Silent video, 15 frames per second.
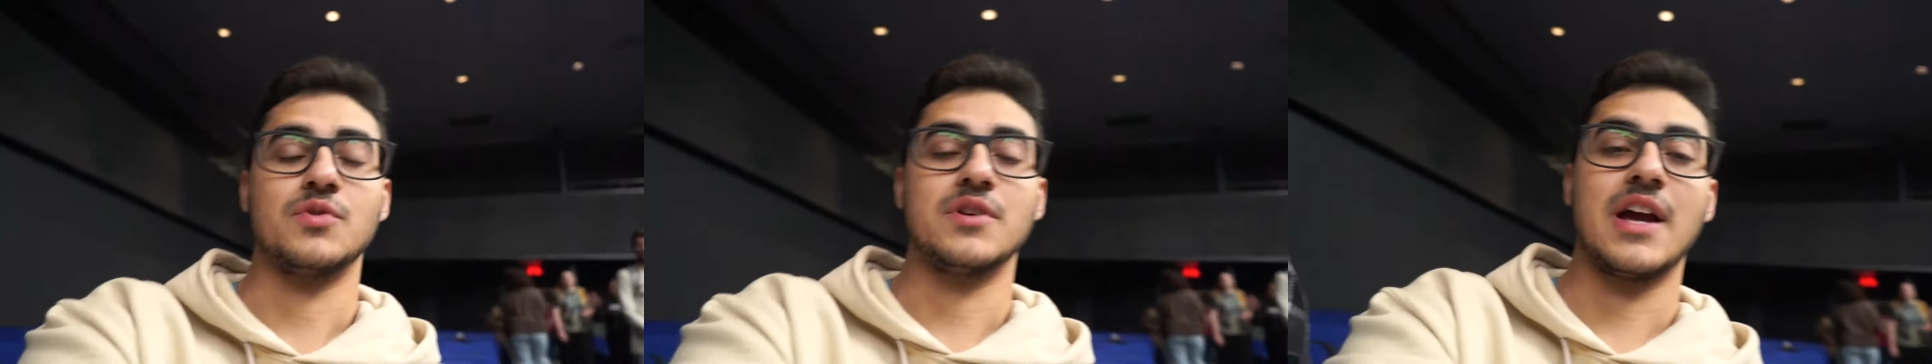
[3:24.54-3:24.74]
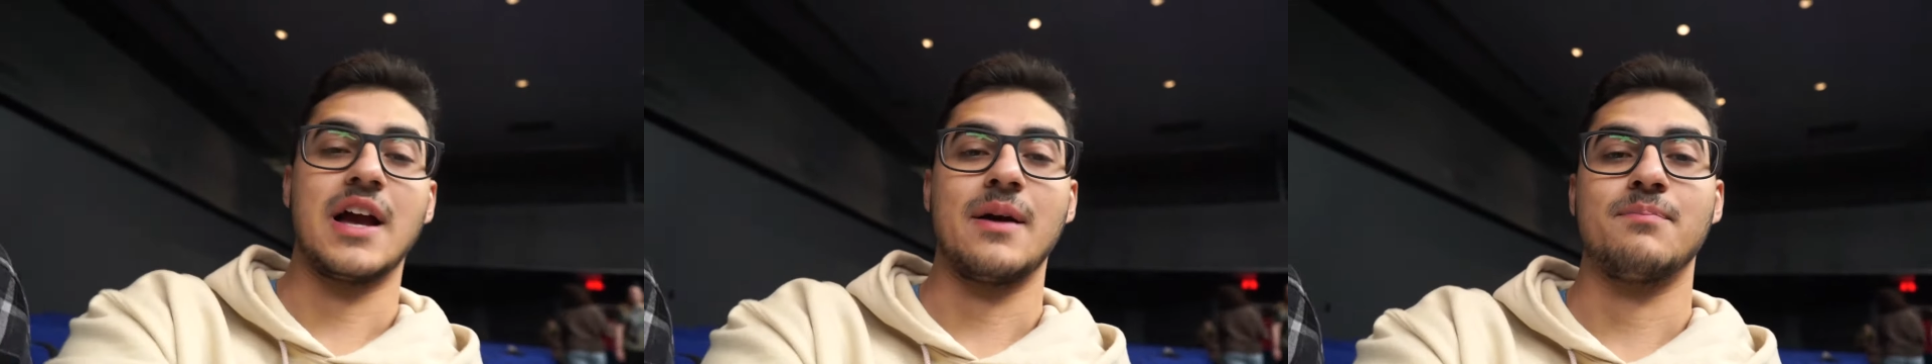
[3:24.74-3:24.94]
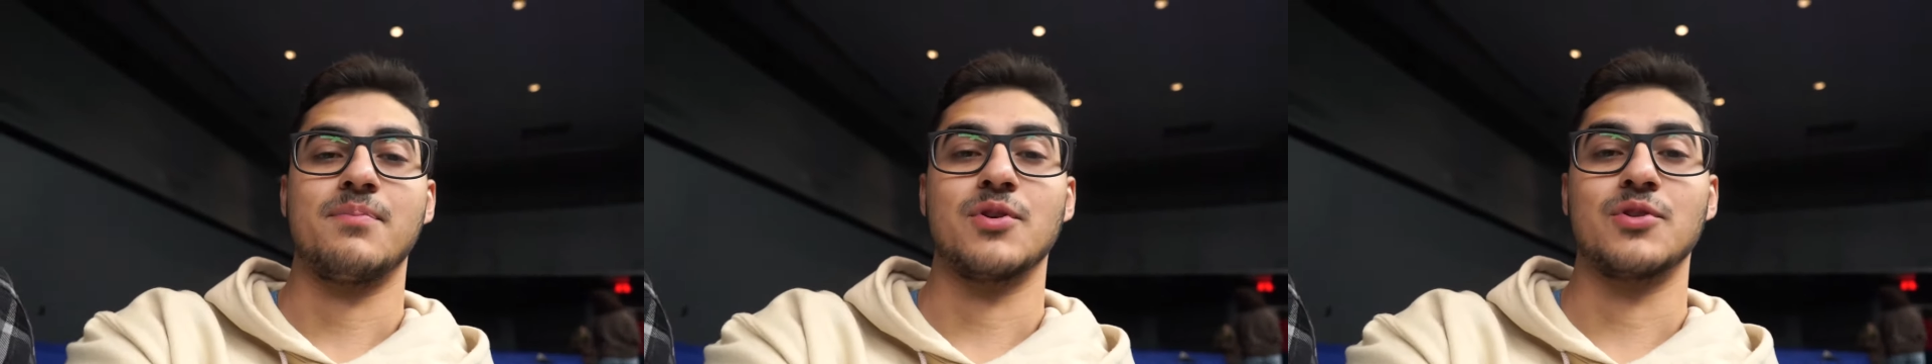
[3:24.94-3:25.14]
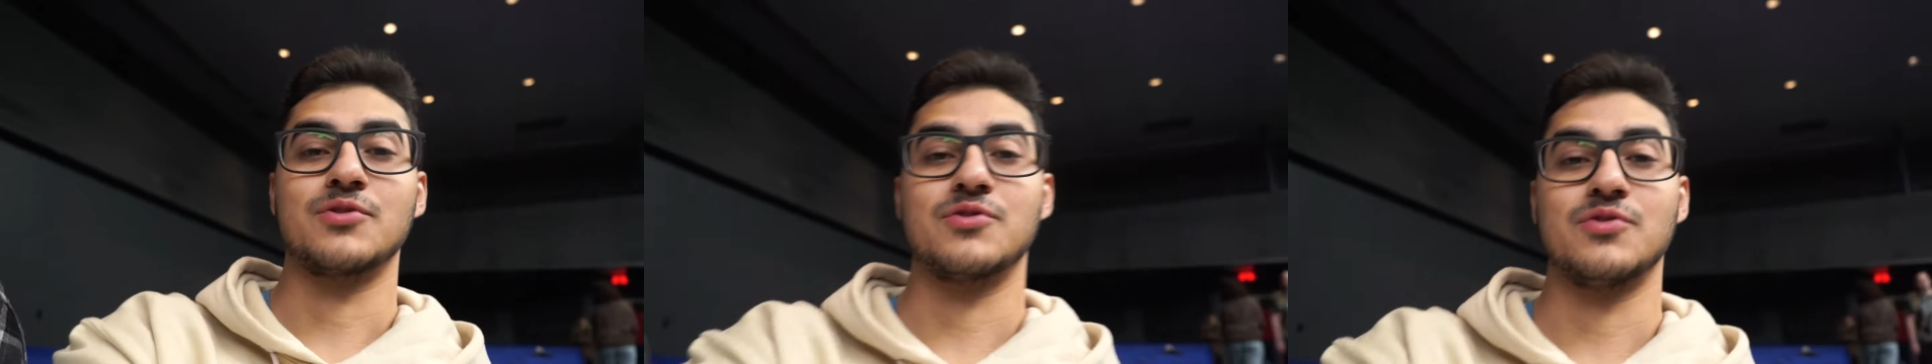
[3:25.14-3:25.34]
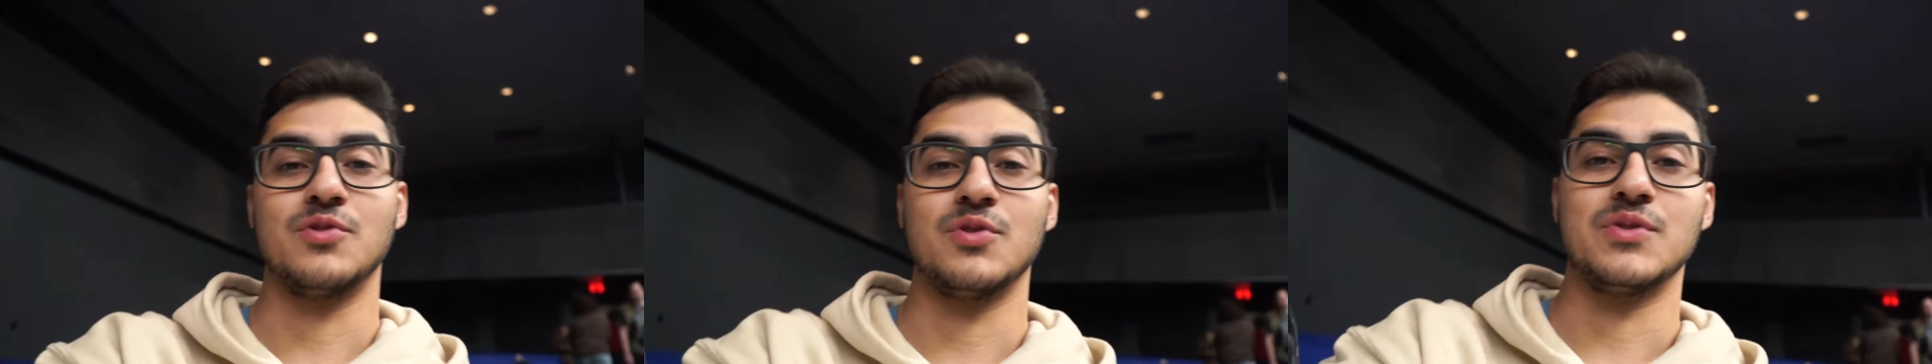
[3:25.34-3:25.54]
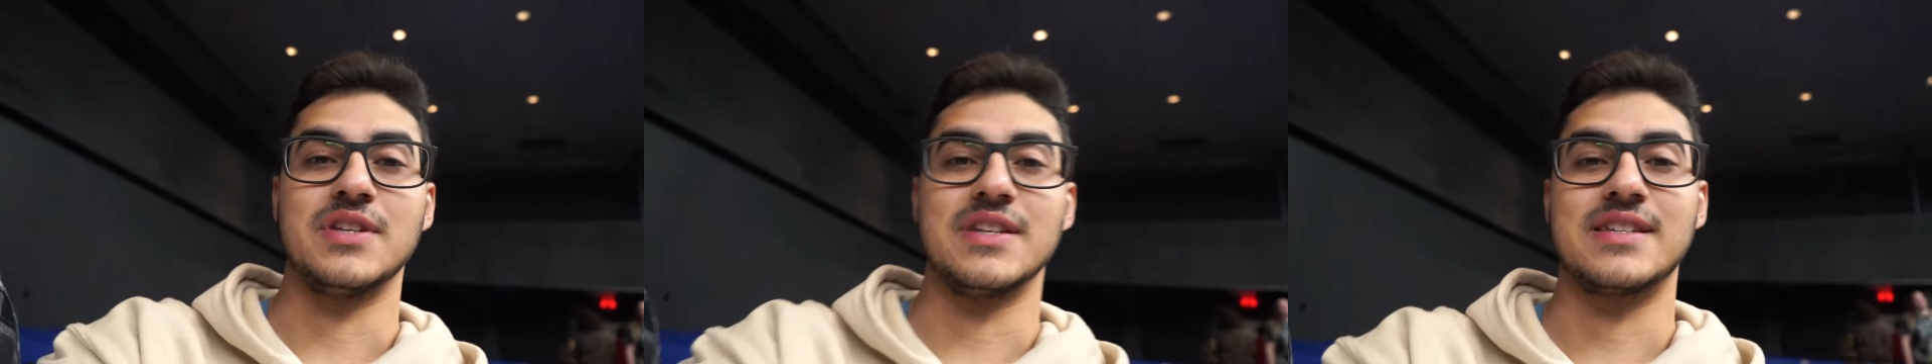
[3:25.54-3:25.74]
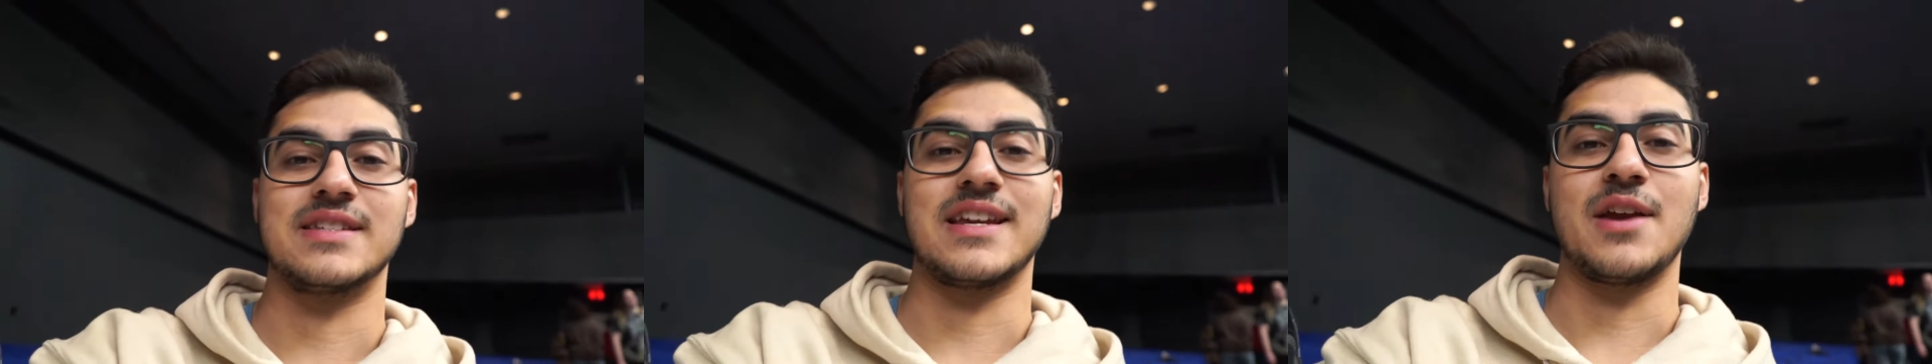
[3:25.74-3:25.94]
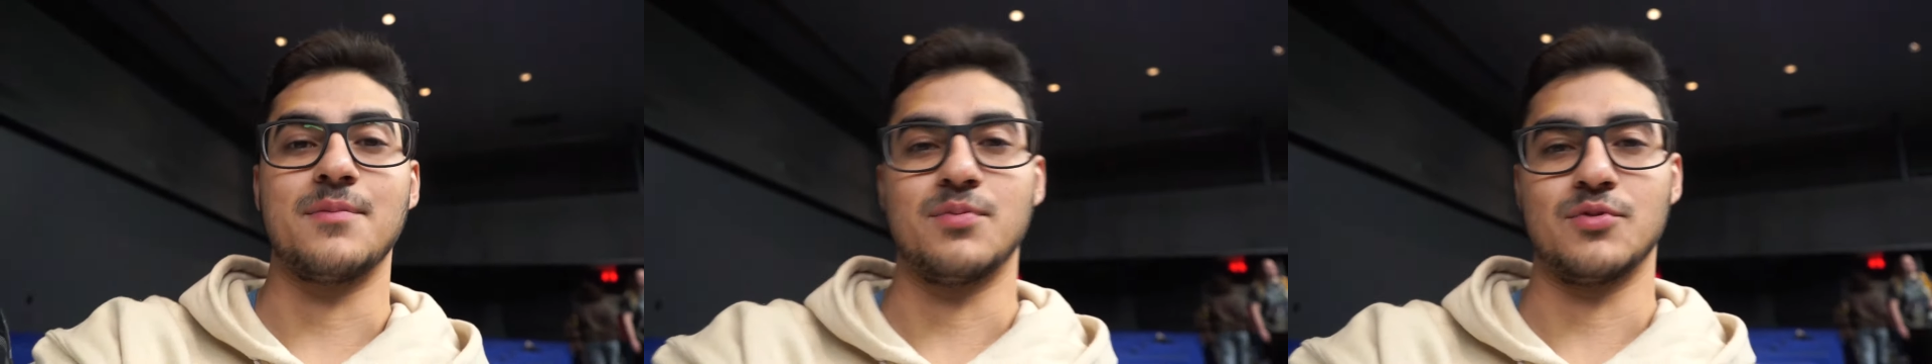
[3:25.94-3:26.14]
we got personal
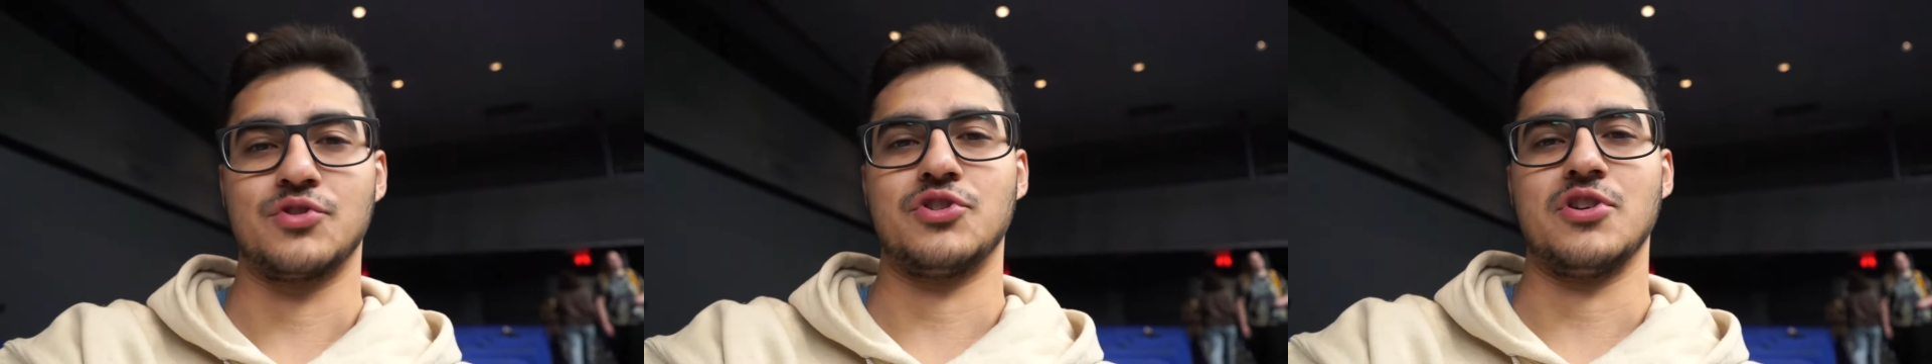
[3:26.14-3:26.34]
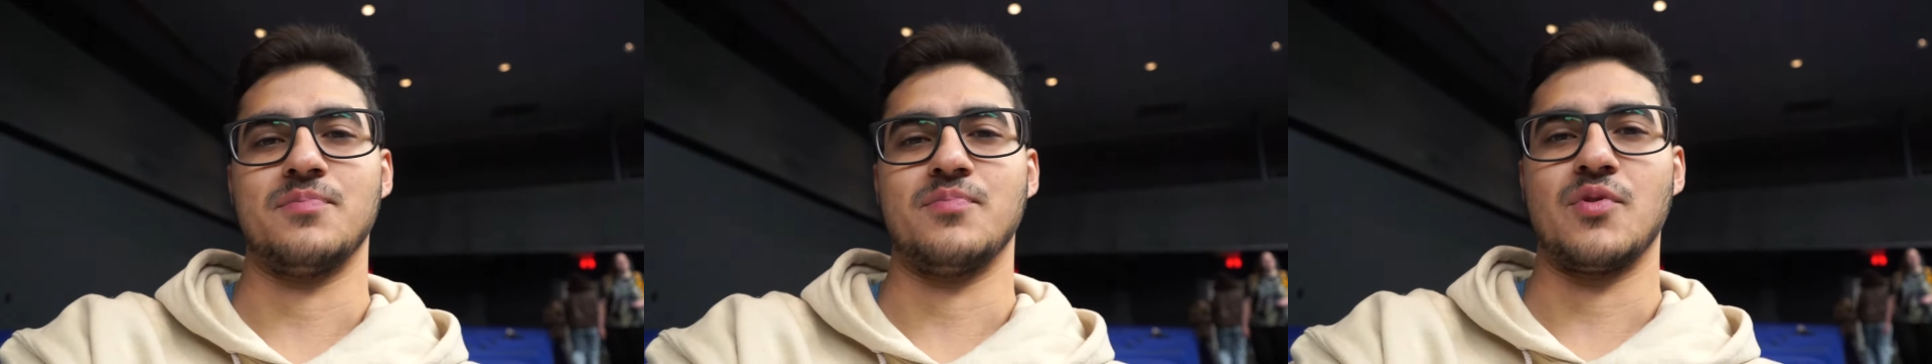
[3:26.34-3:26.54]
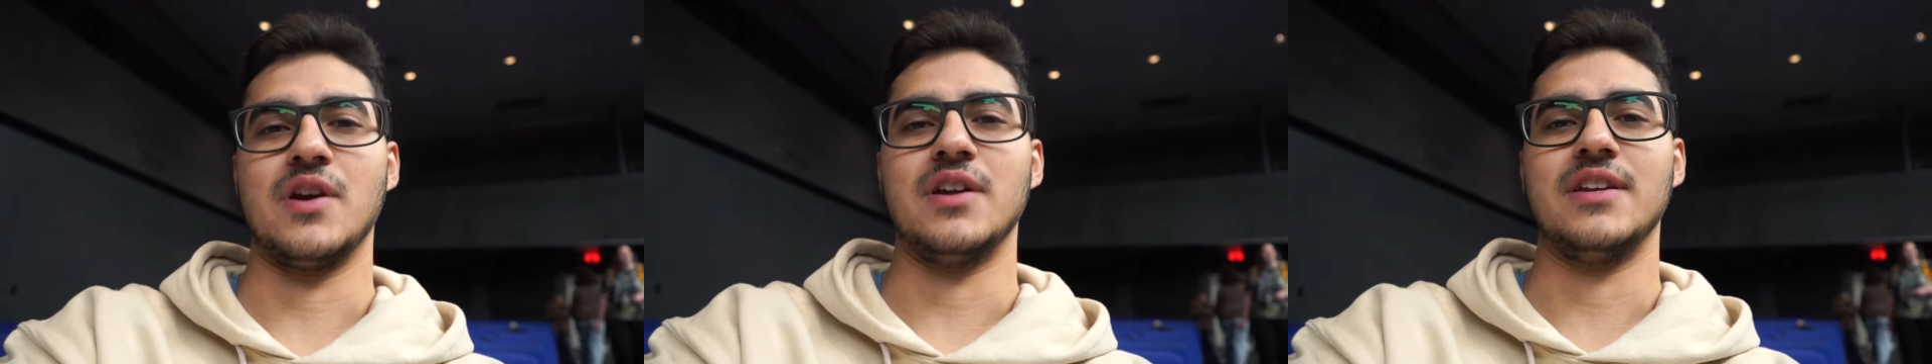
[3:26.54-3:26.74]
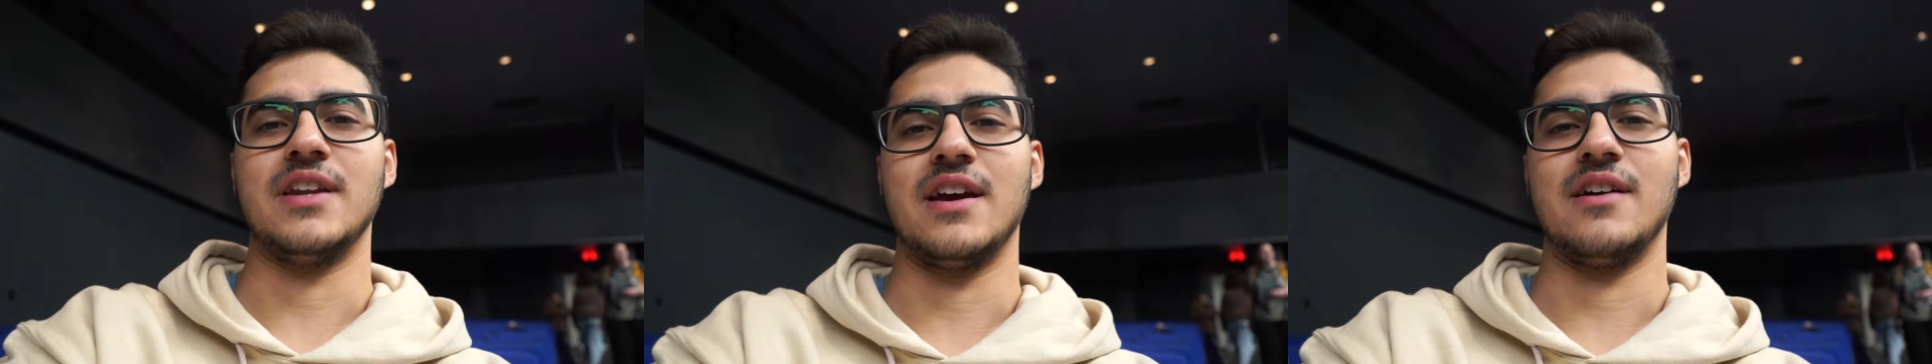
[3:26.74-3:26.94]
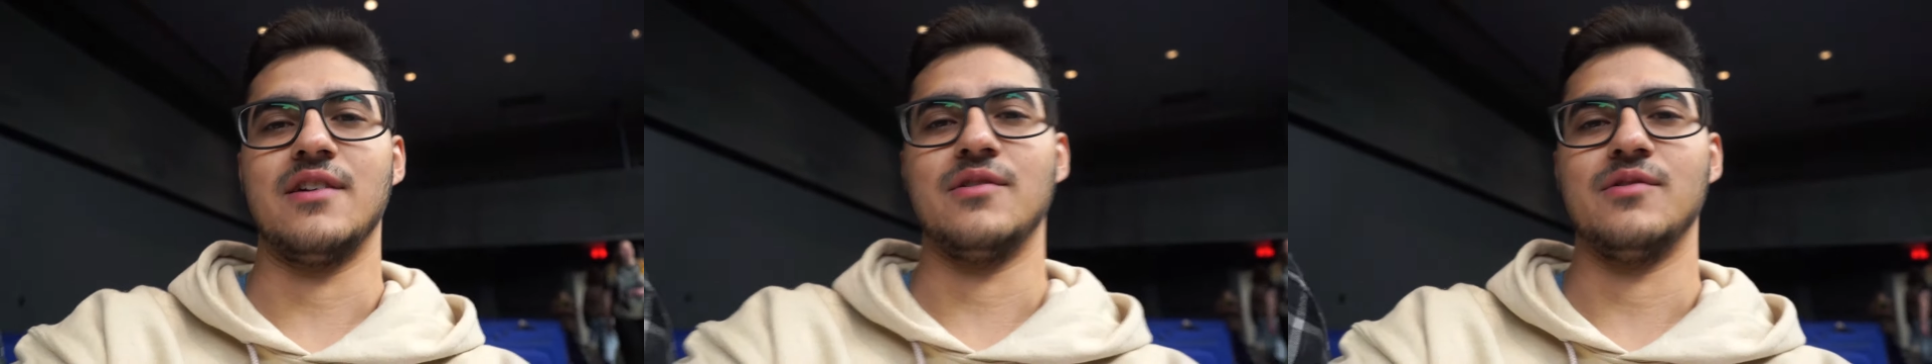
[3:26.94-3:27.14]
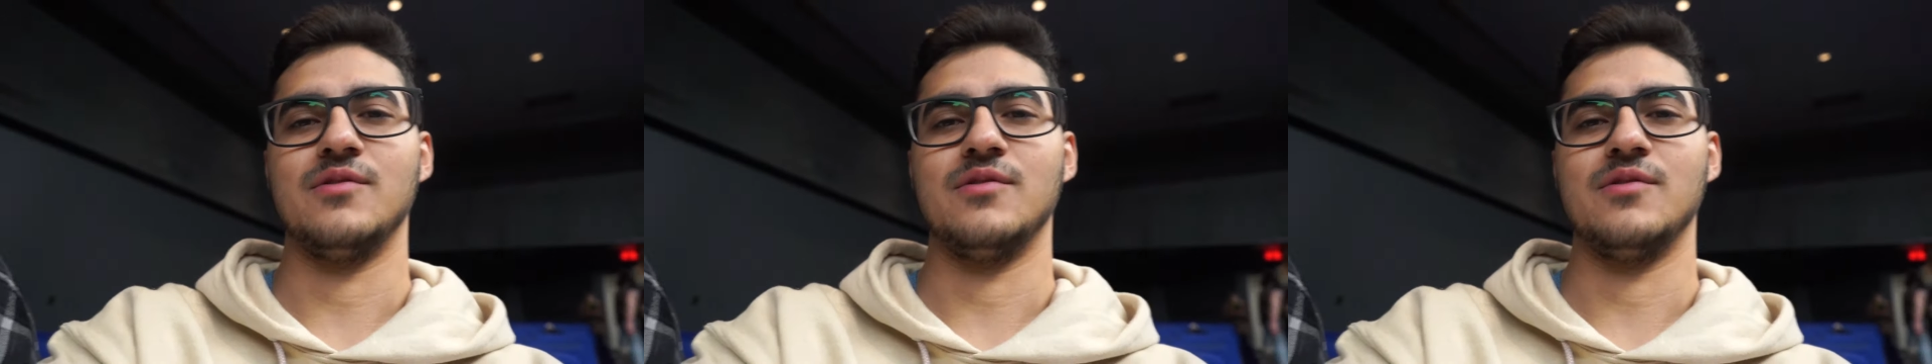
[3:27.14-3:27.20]
discipleship right now.